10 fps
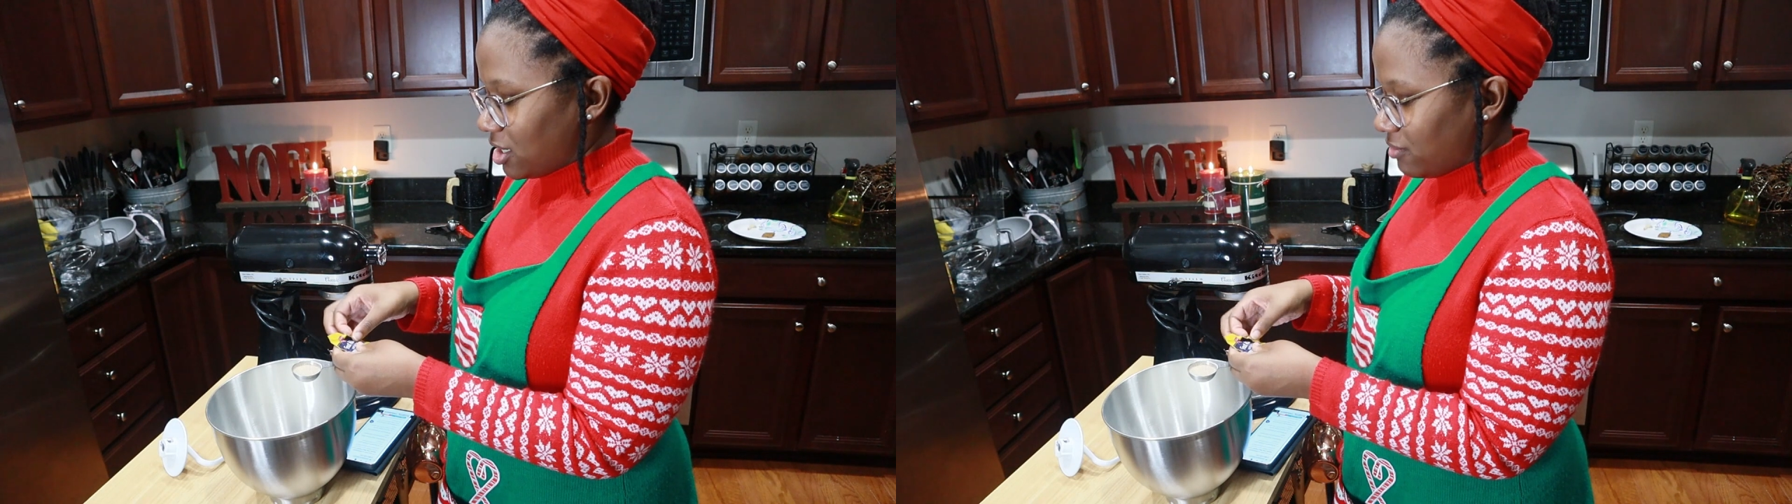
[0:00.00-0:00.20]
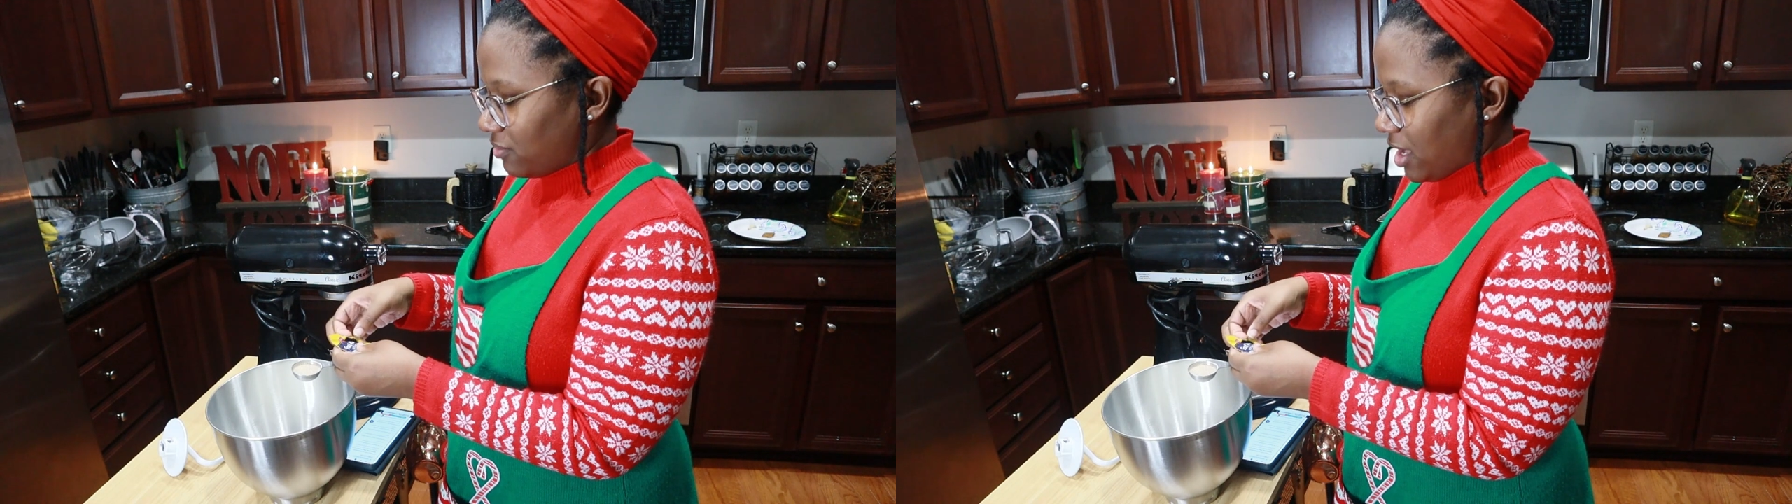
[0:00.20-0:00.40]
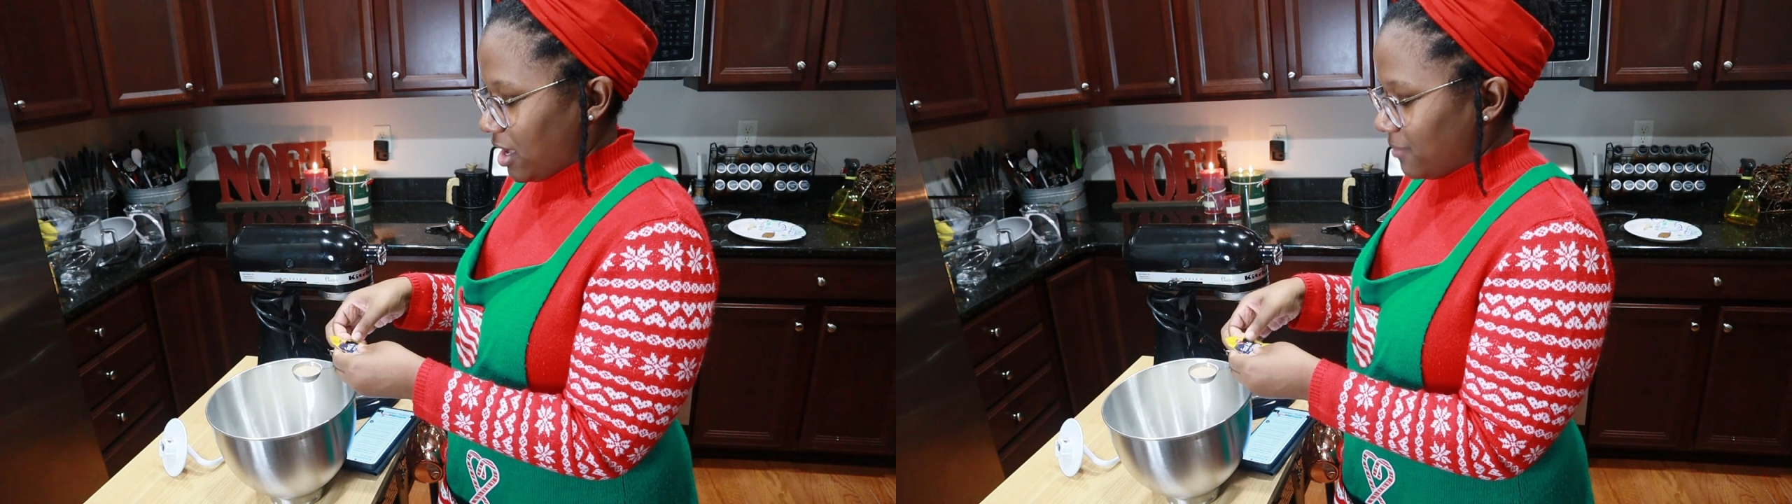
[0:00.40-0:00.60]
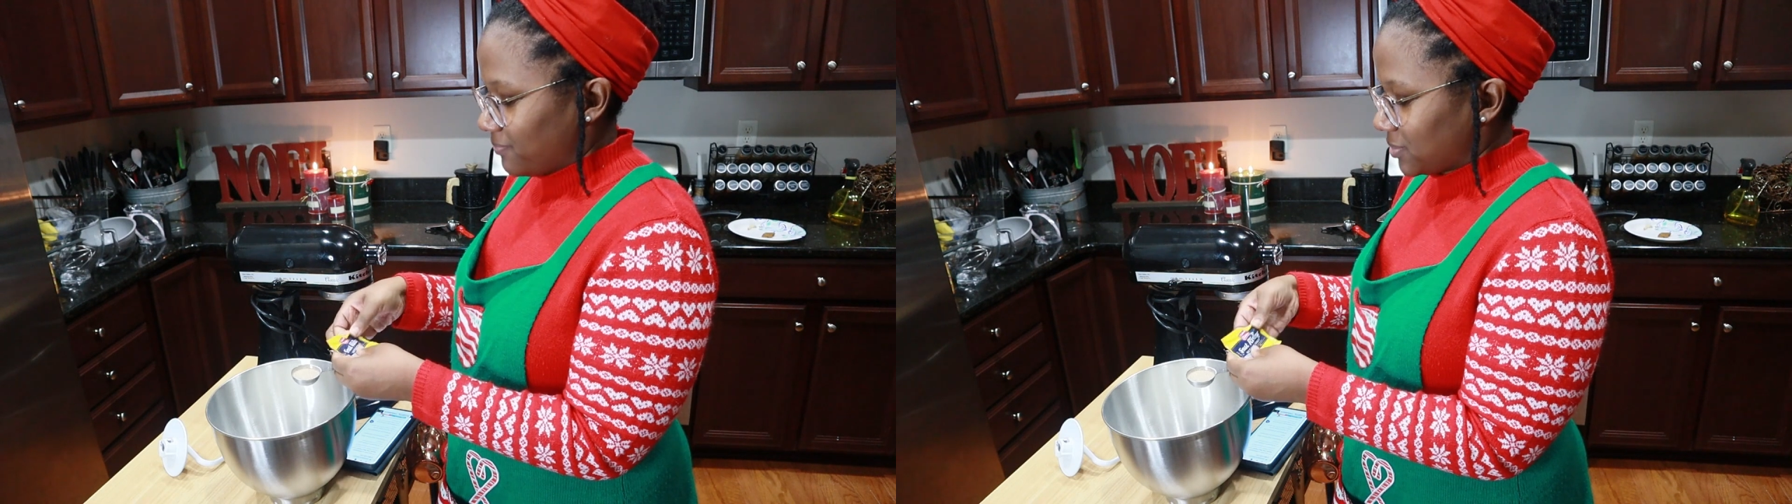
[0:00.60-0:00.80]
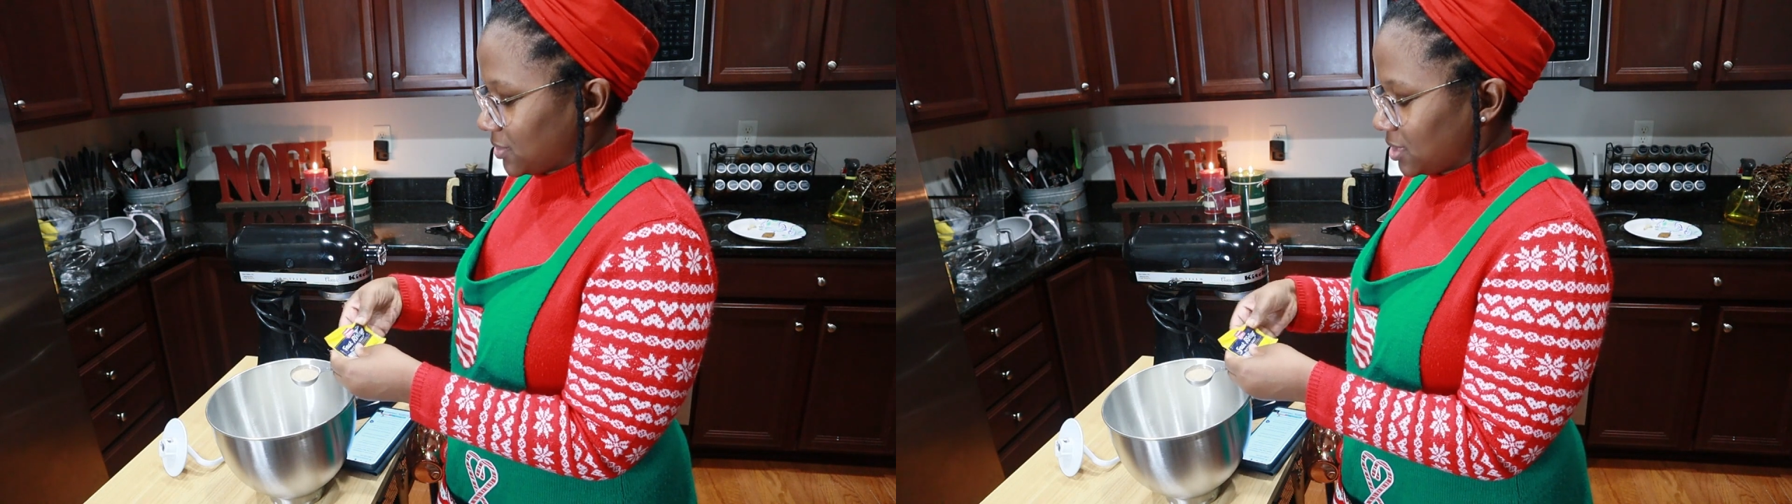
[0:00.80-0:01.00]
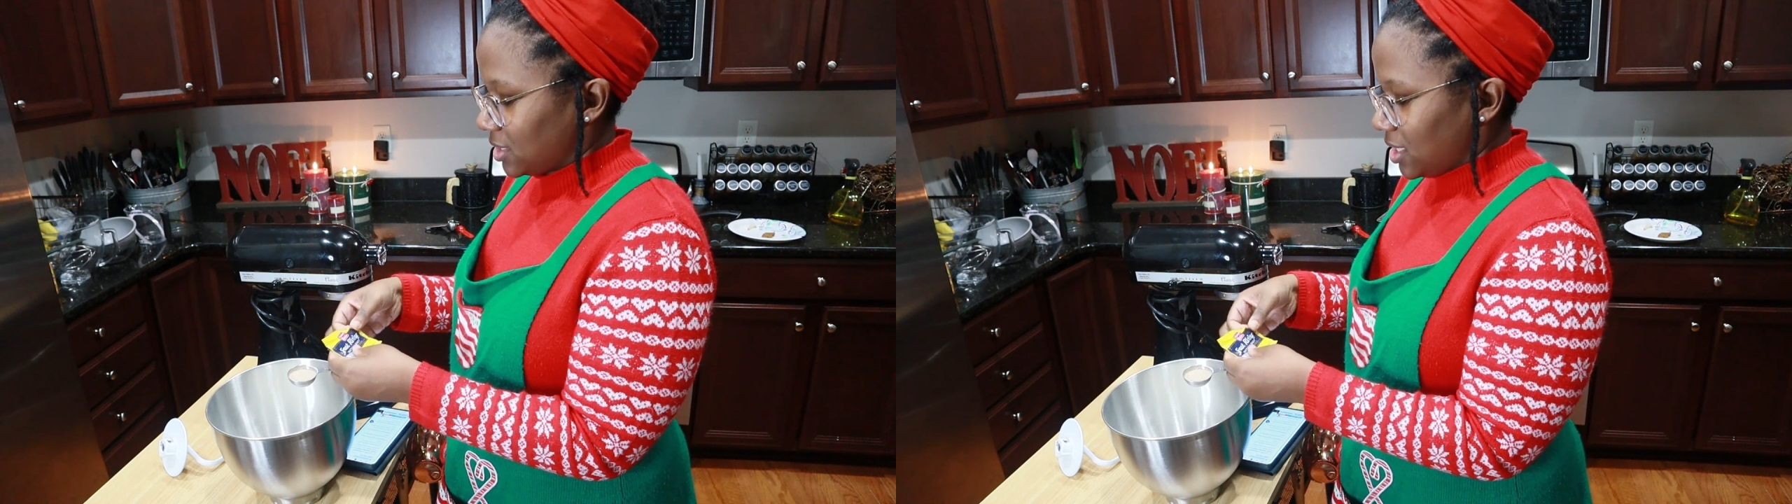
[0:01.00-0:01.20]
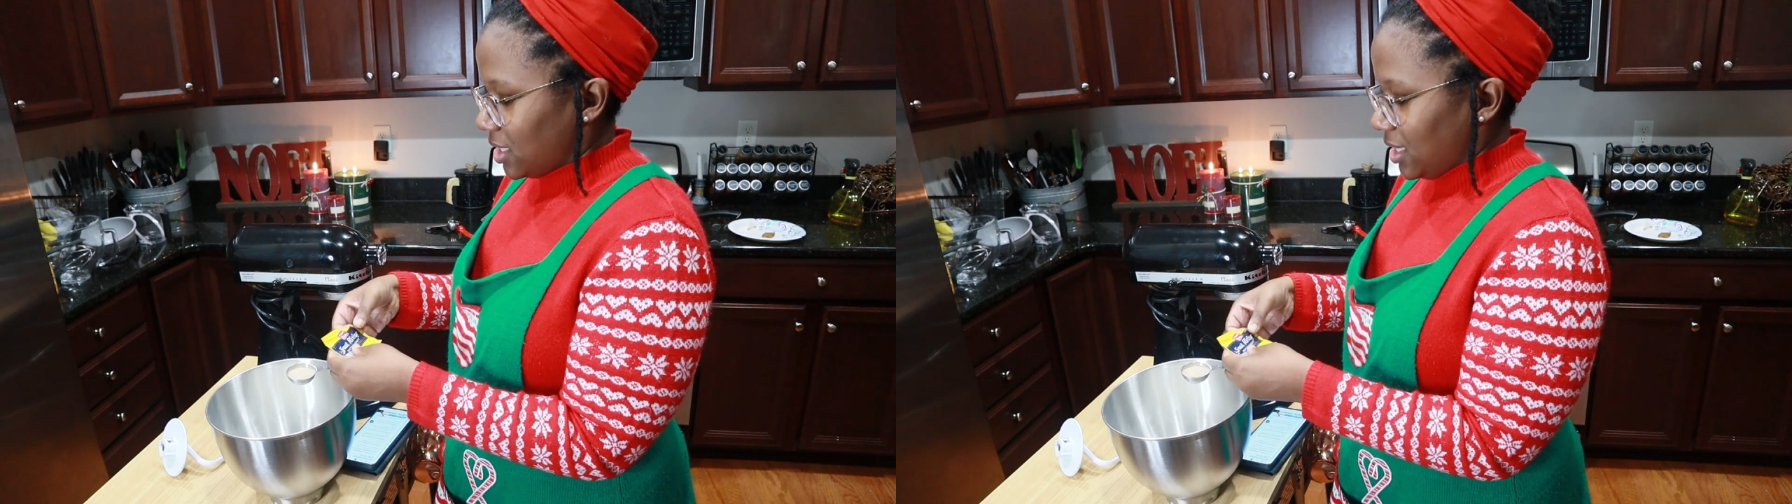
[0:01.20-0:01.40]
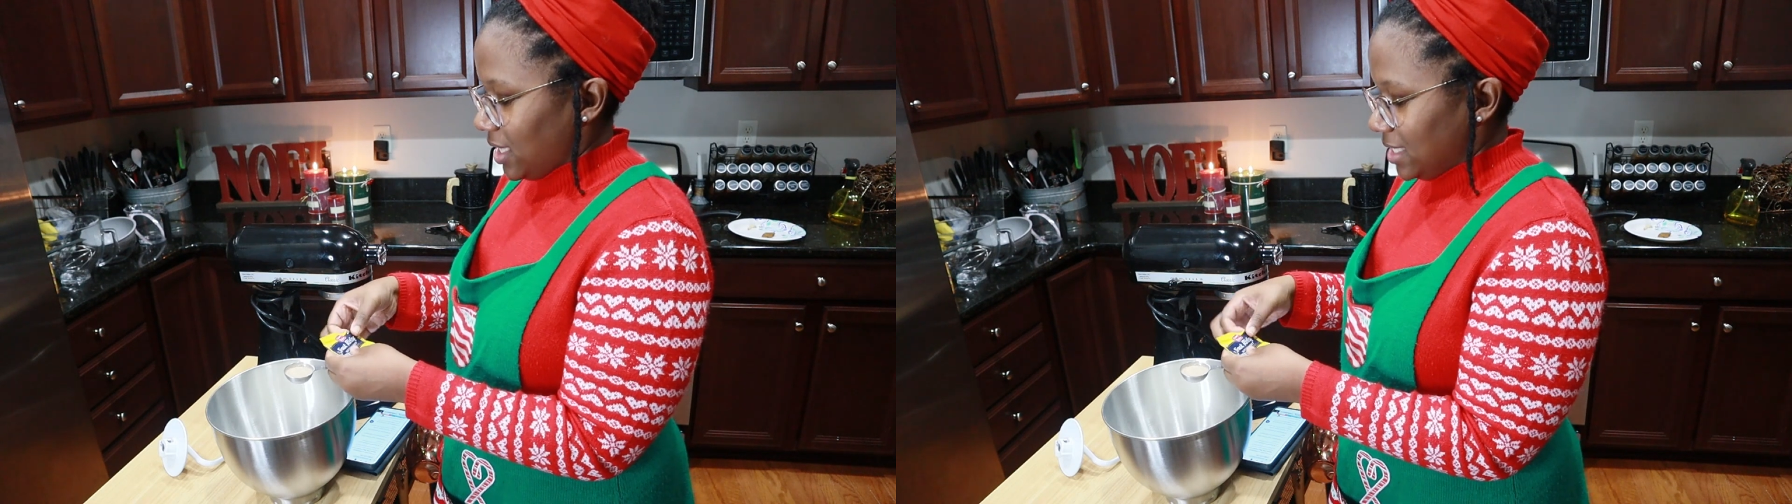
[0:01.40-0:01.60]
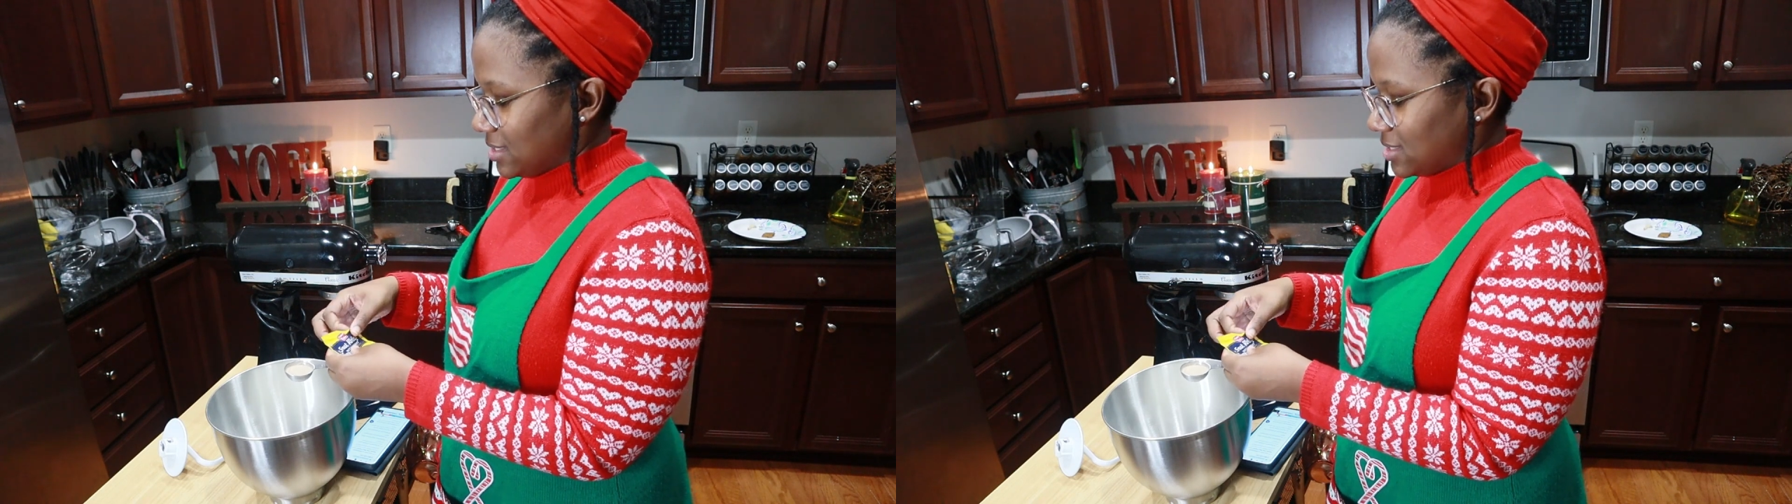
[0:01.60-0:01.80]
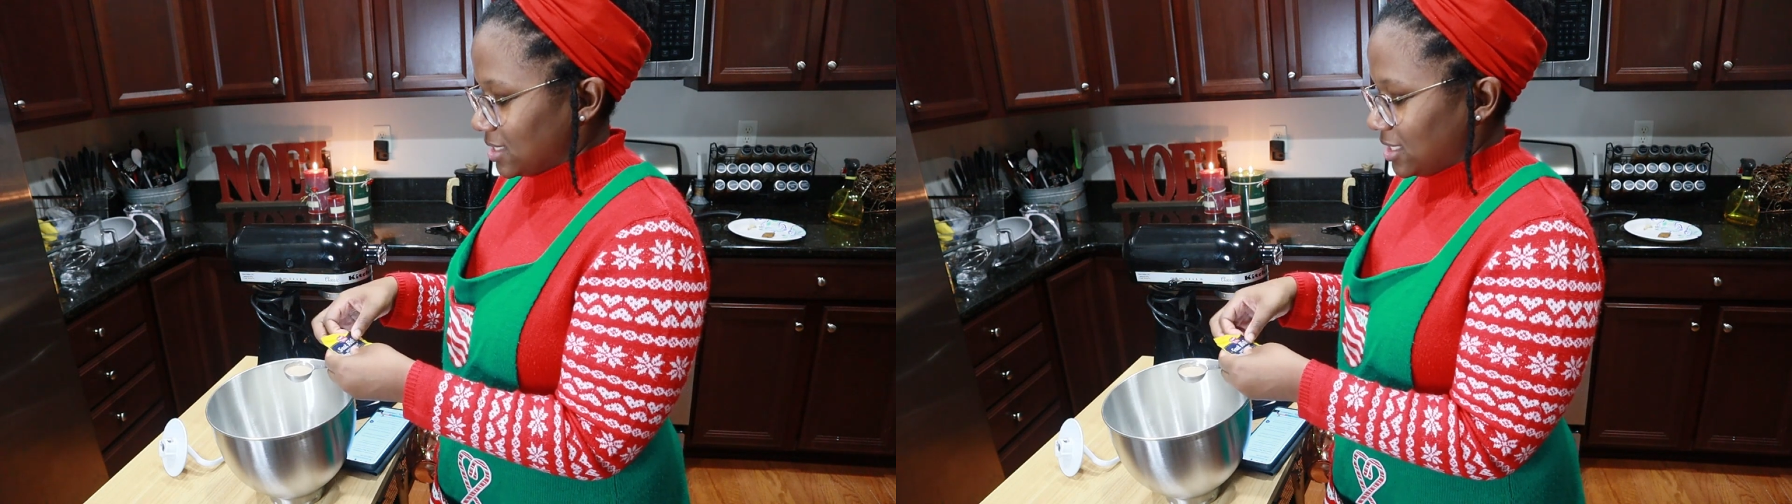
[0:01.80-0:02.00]
of
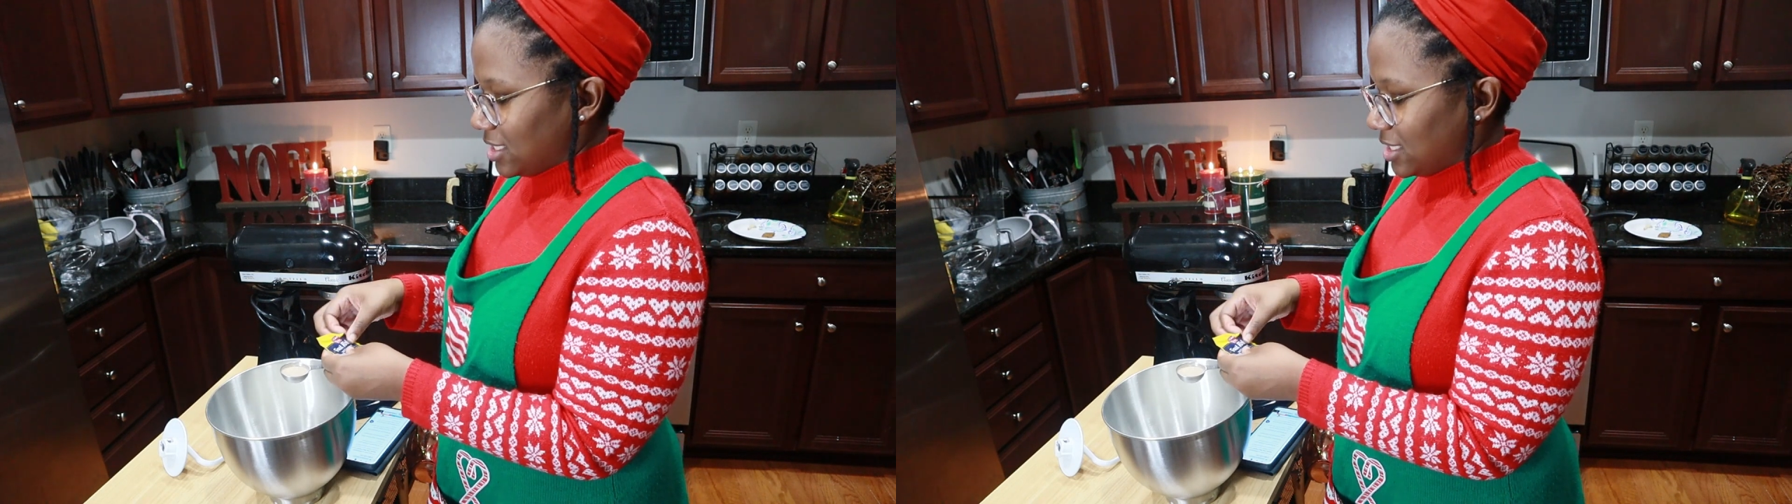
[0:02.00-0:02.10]
instant